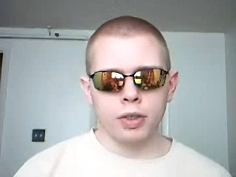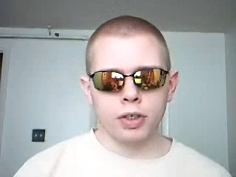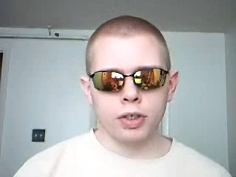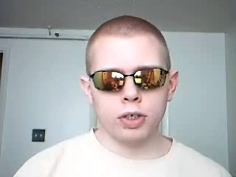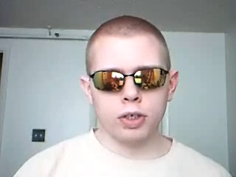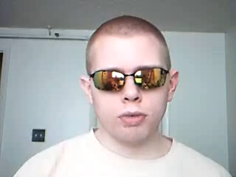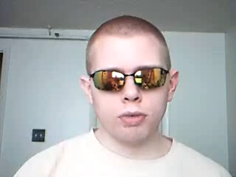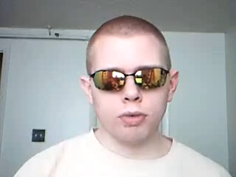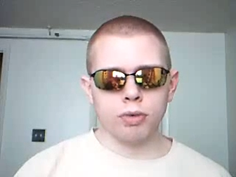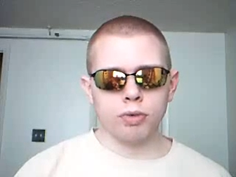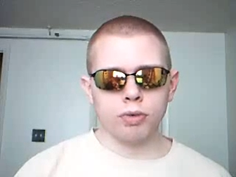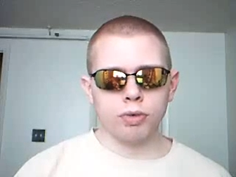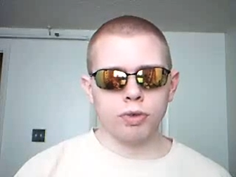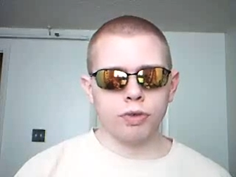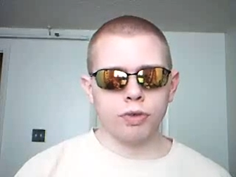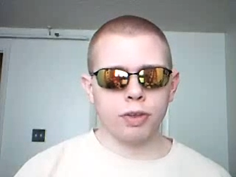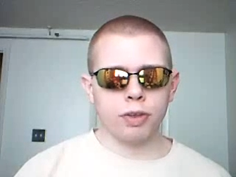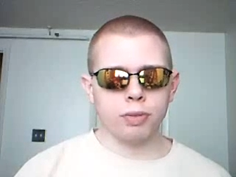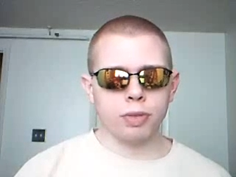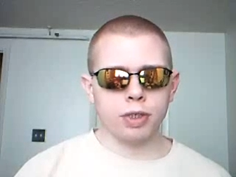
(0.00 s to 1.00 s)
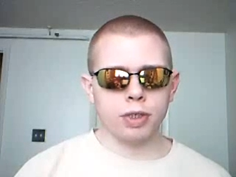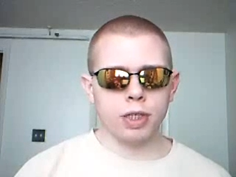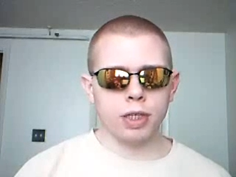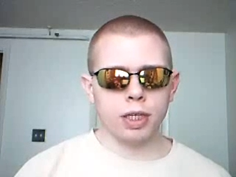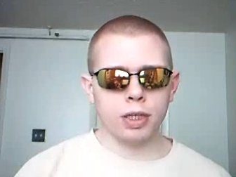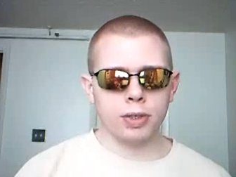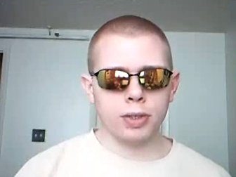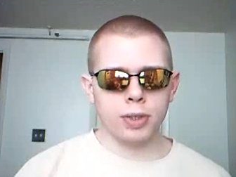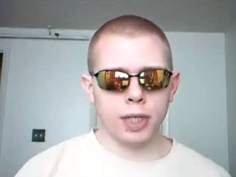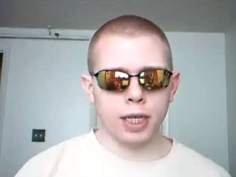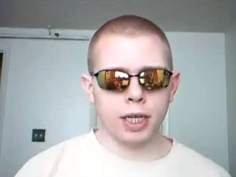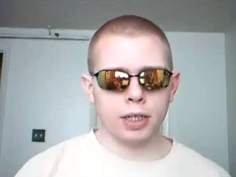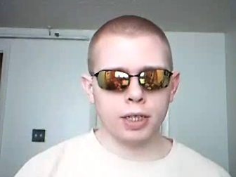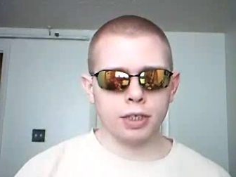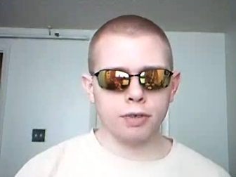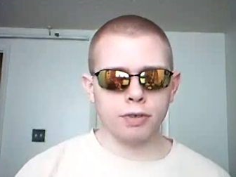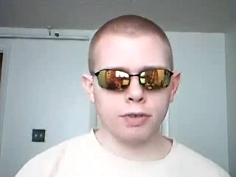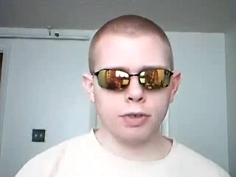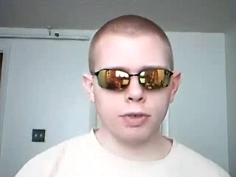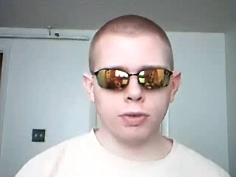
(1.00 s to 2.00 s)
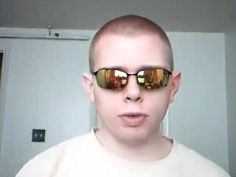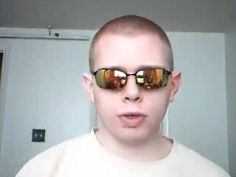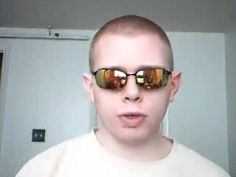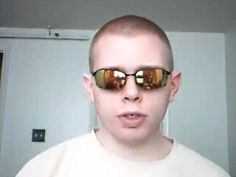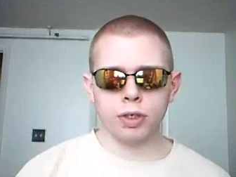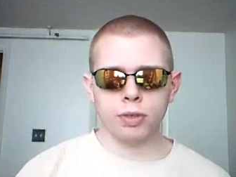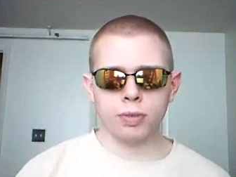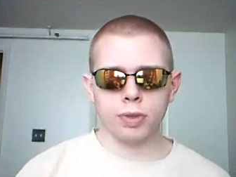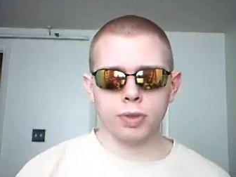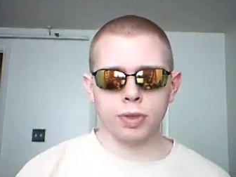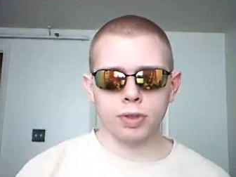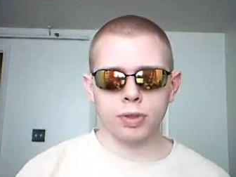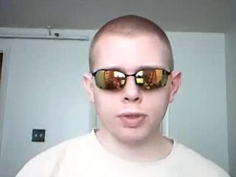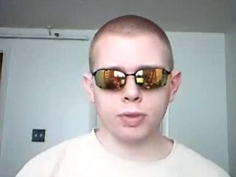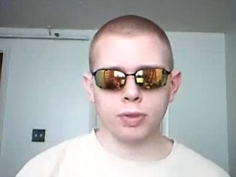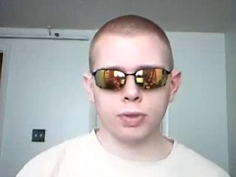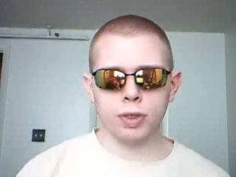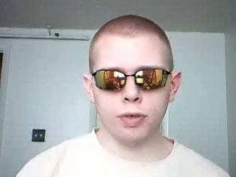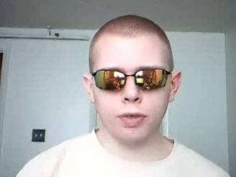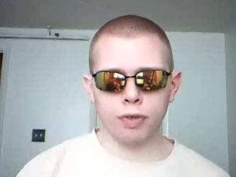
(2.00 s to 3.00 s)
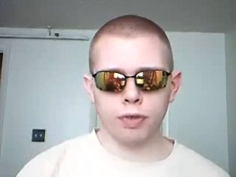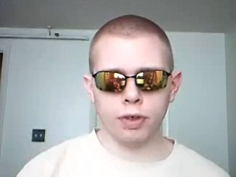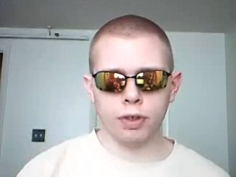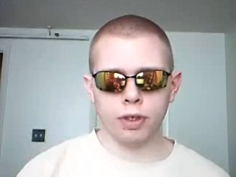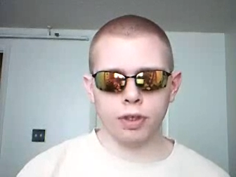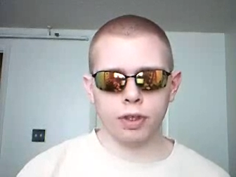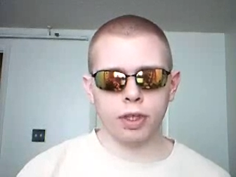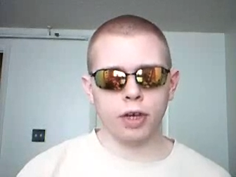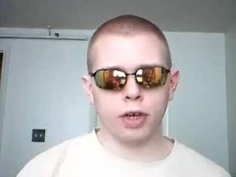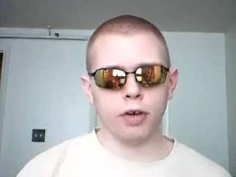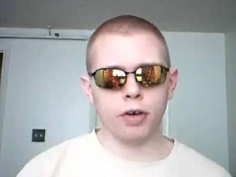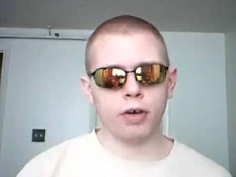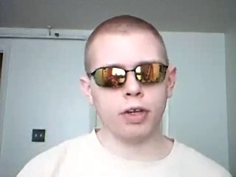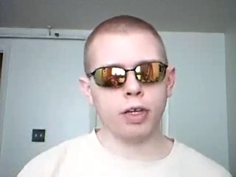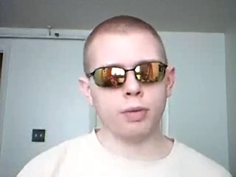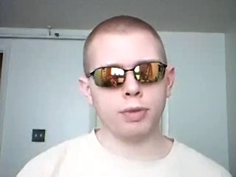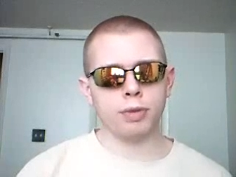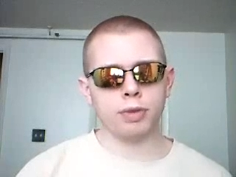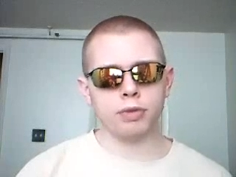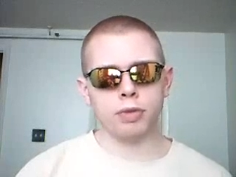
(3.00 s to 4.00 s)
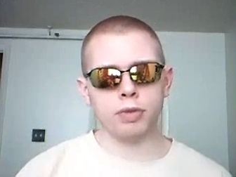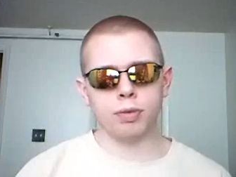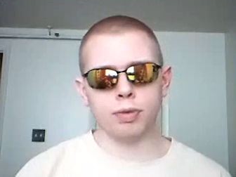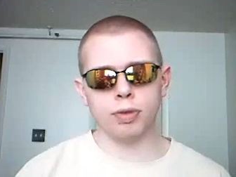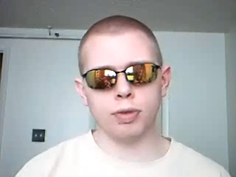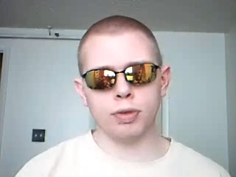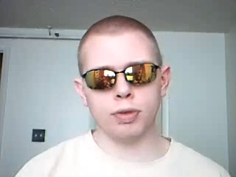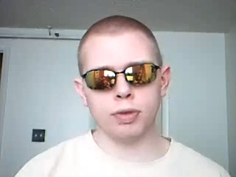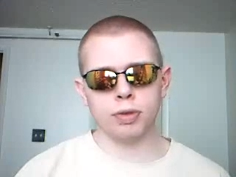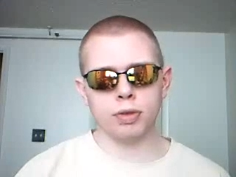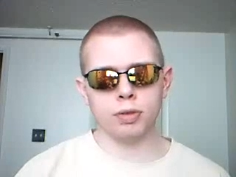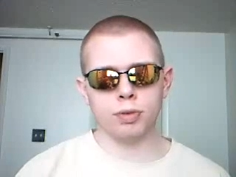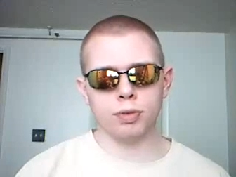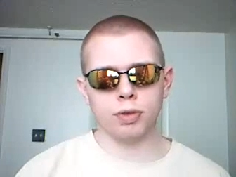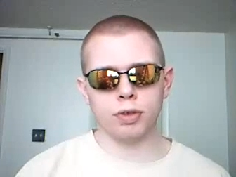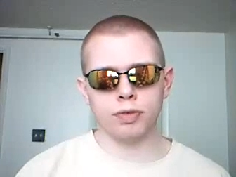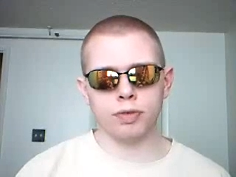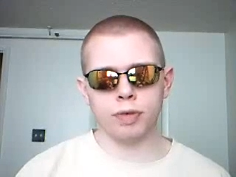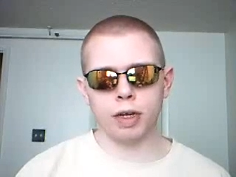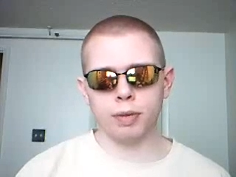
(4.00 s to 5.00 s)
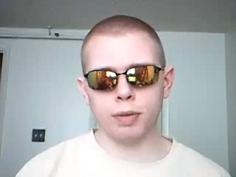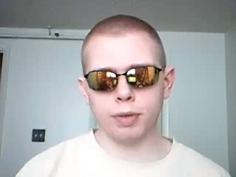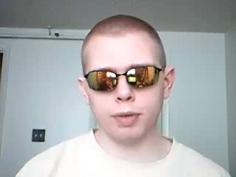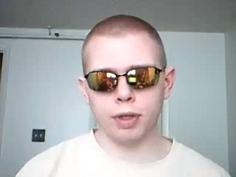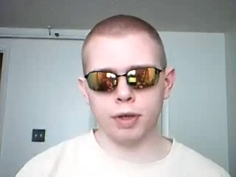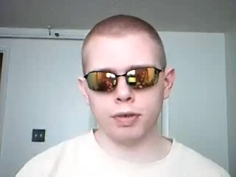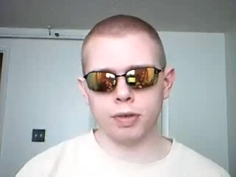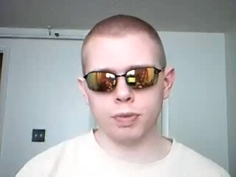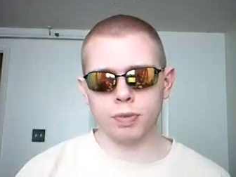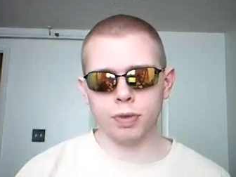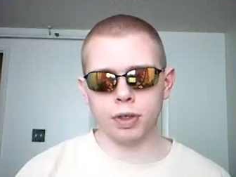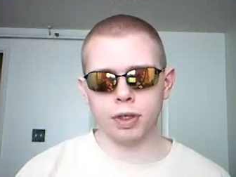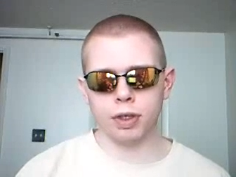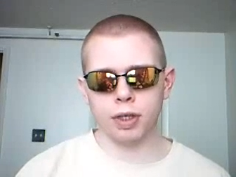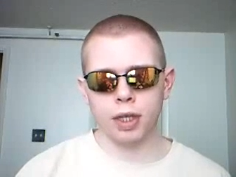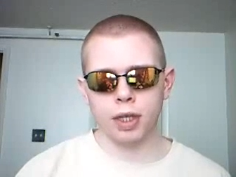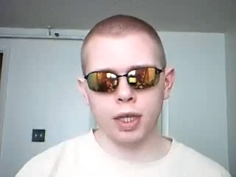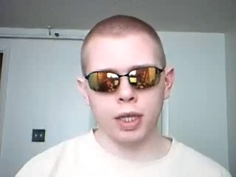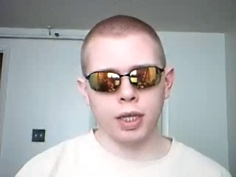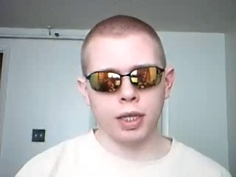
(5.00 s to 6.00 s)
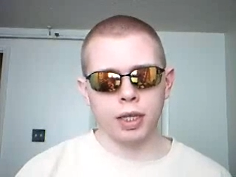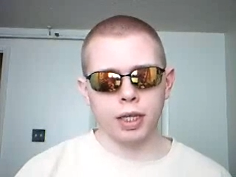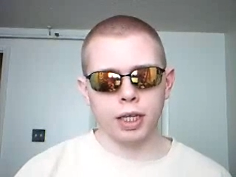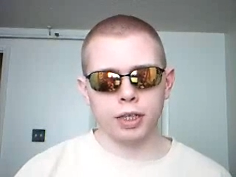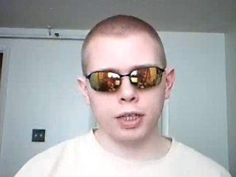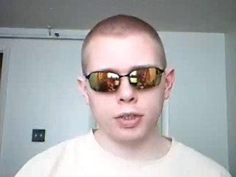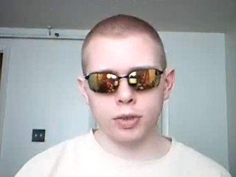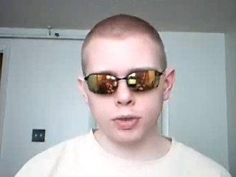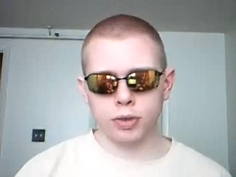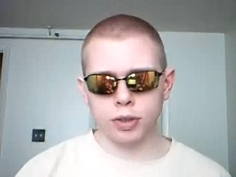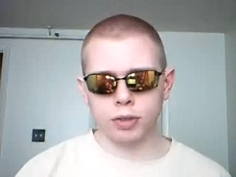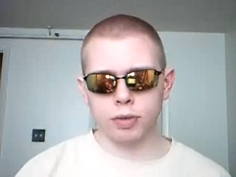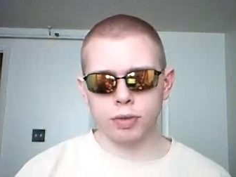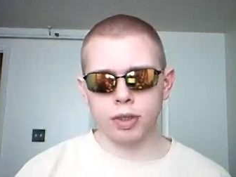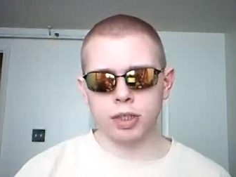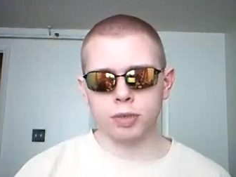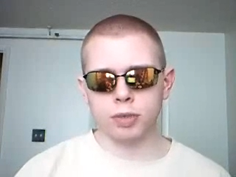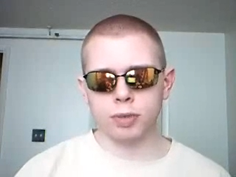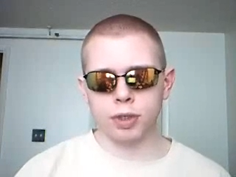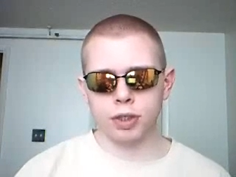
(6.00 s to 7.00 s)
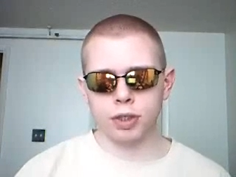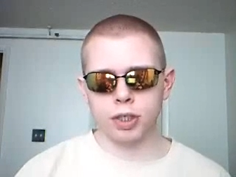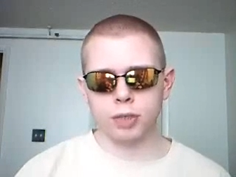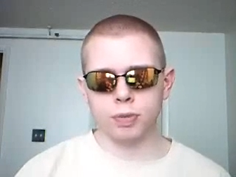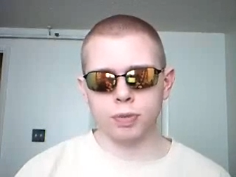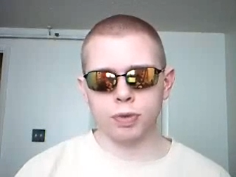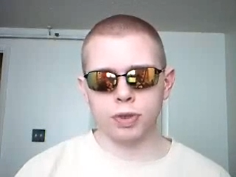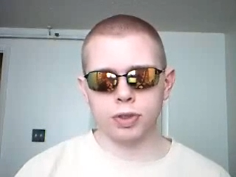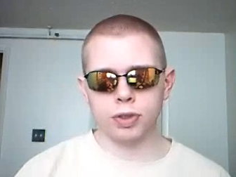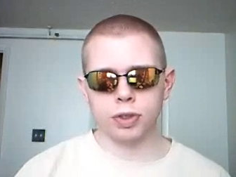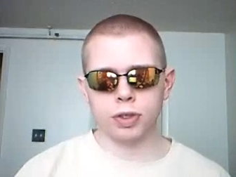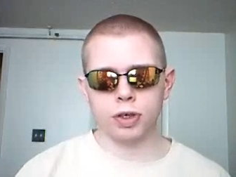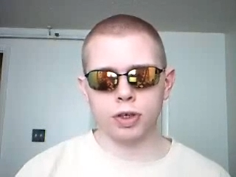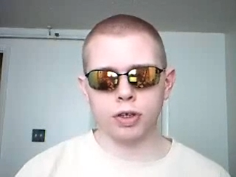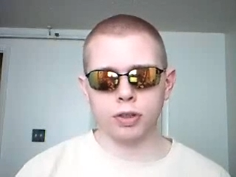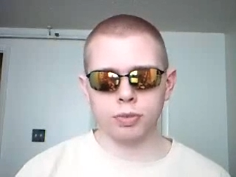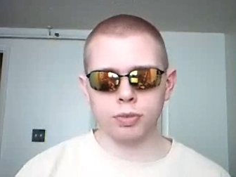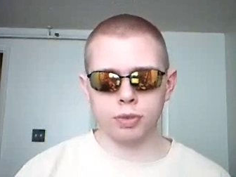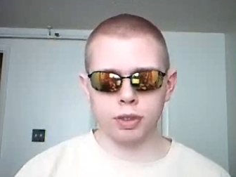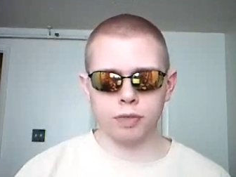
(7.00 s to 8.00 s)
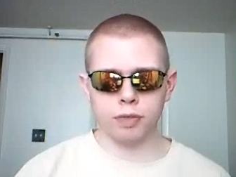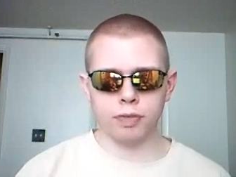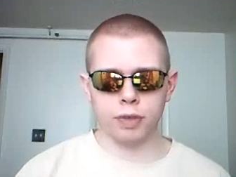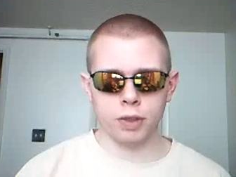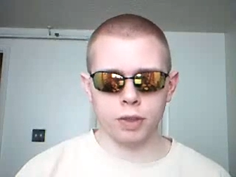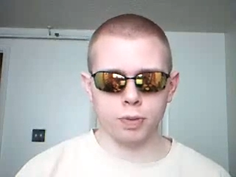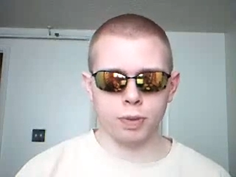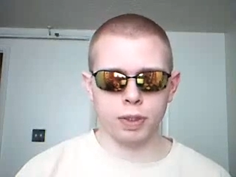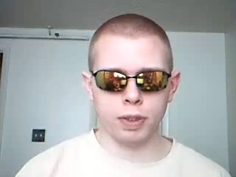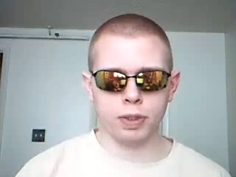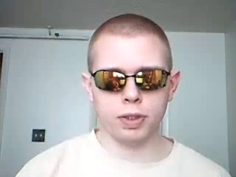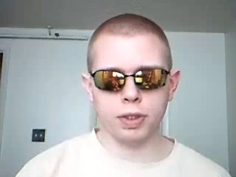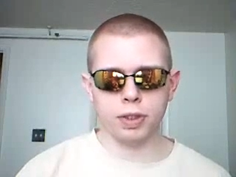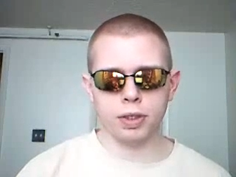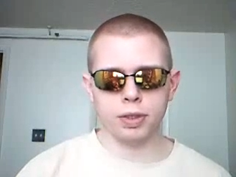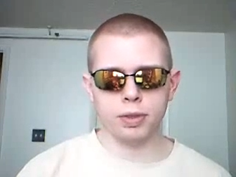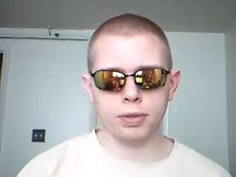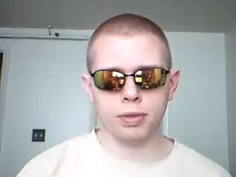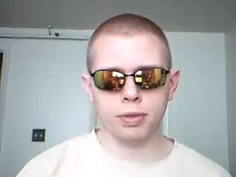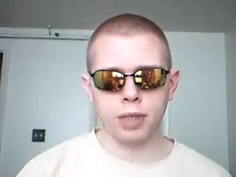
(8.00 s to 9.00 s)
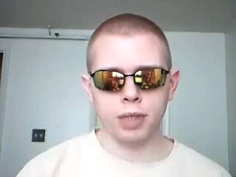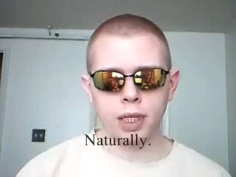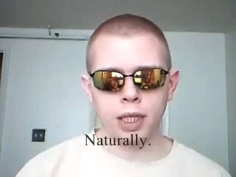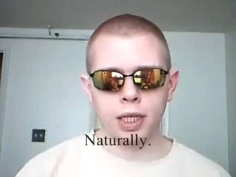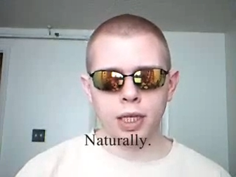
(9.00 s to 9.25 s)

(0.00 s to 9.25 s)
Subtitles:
The general rule of thumb today is that if 2 organisms are so different that they are unable to produce viable offspring, it's only reasonable at this point to call them different species.